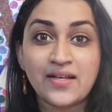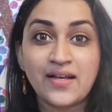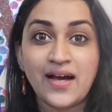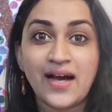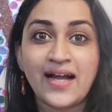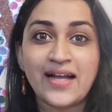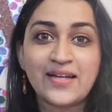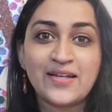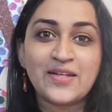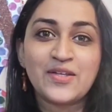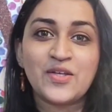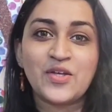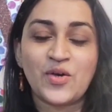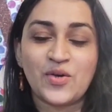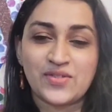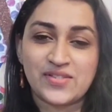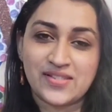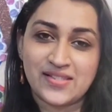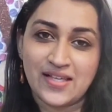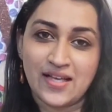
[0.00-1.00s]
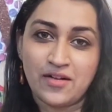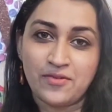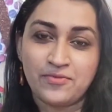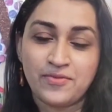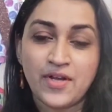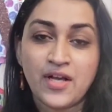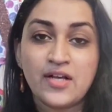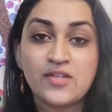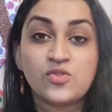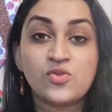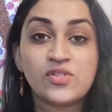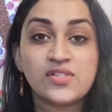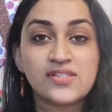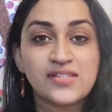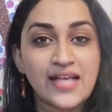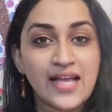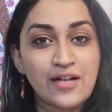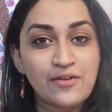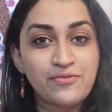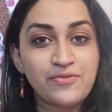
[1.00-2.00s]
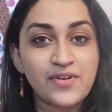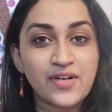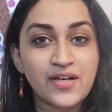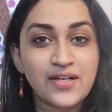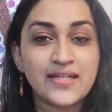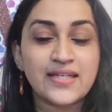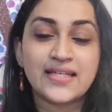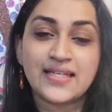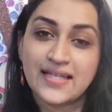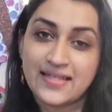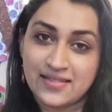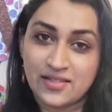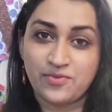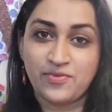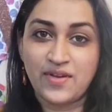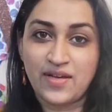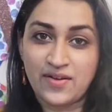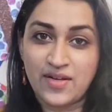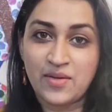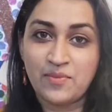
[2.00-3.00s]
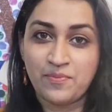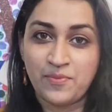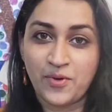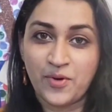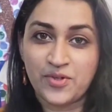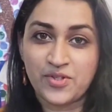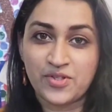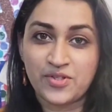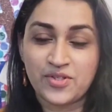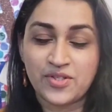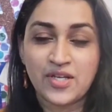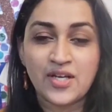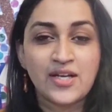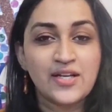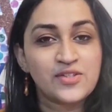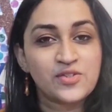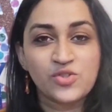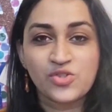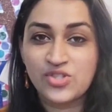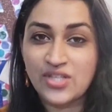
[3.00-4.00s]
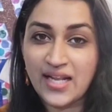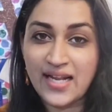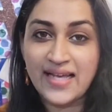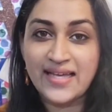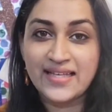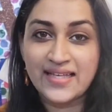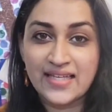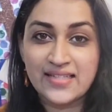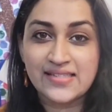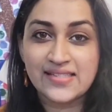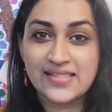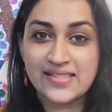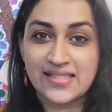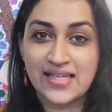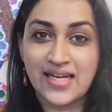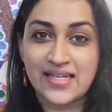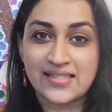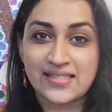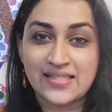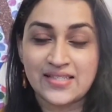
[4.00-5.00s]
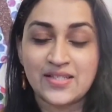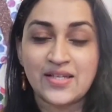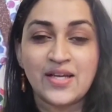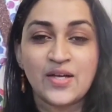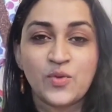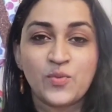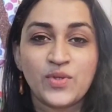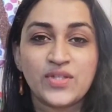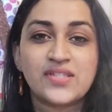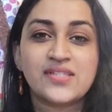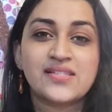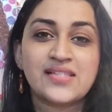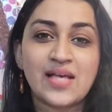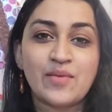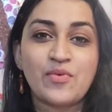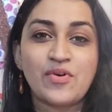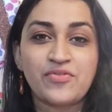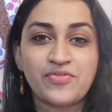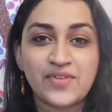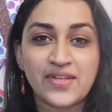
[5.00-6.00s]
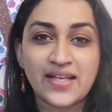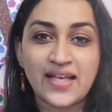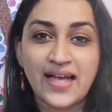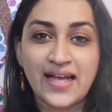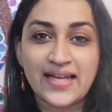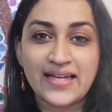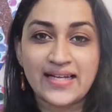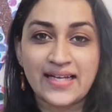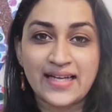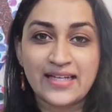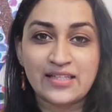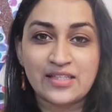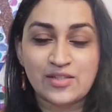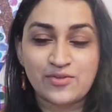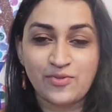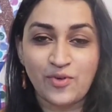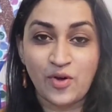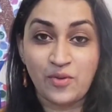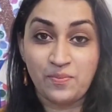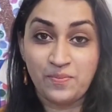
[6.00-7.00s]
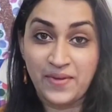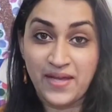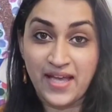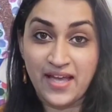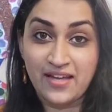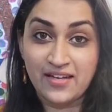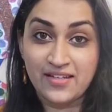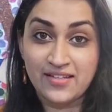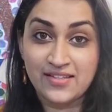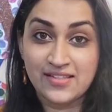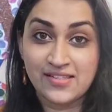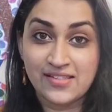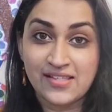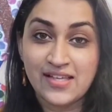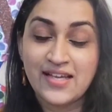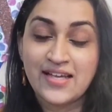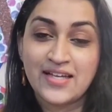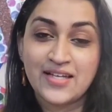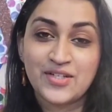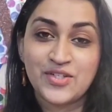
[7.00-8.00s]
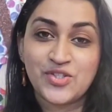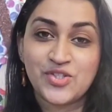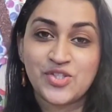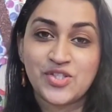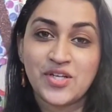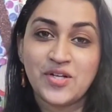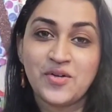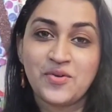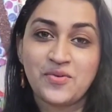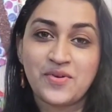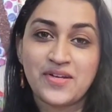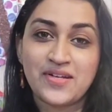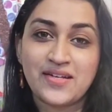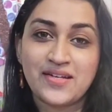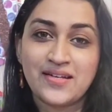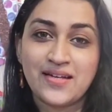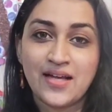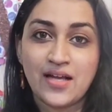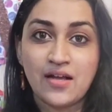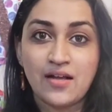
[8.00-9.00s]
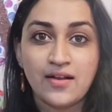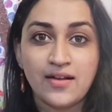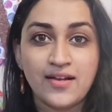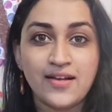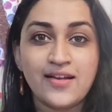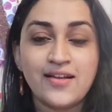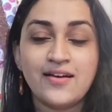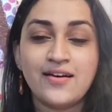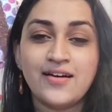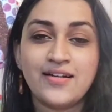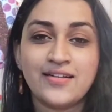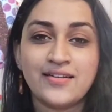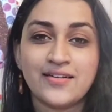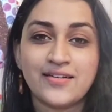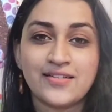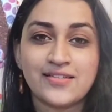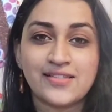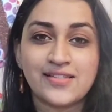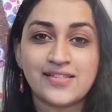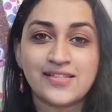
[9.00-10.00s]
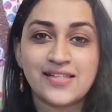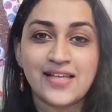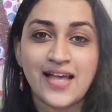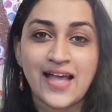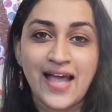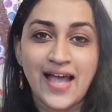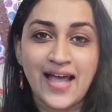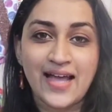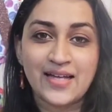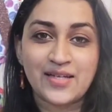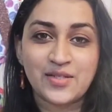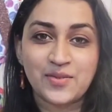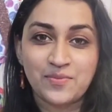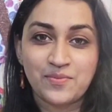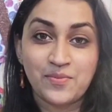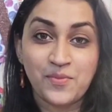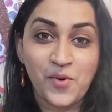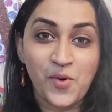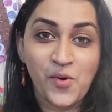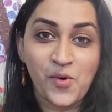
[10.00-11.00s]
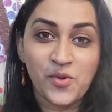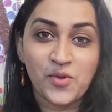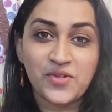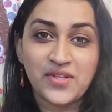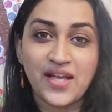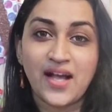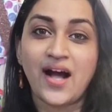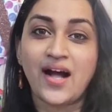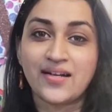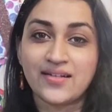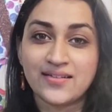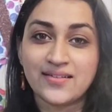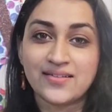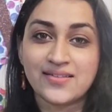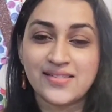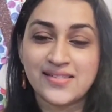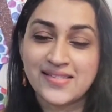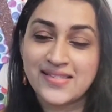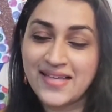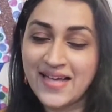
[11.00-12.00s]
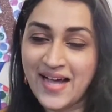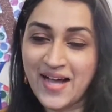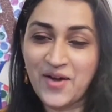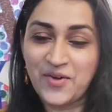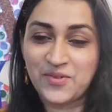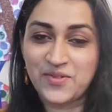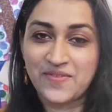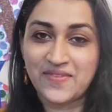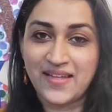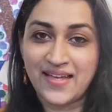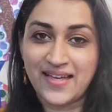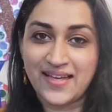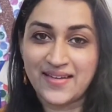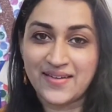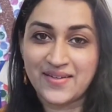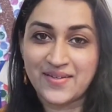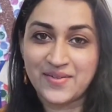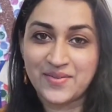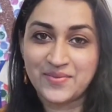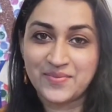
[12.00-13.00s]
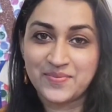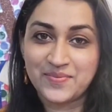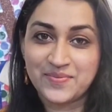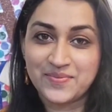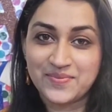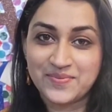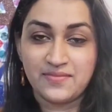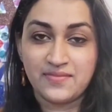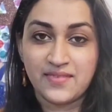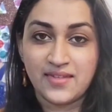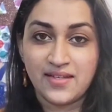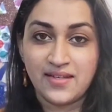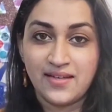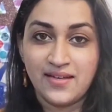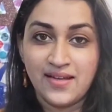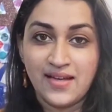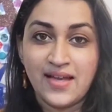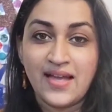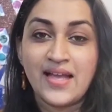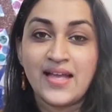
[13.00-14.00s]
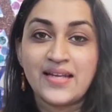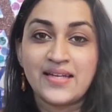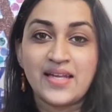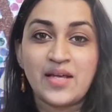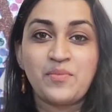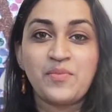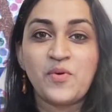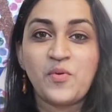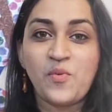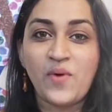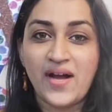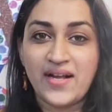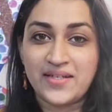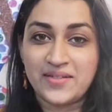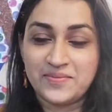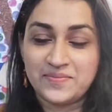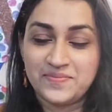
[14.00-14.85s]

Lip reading: guiding yourself. So self-learning is very important. So shall I get started with some of the guidelines for parents, children, learners, and all the adults out there? Number 1.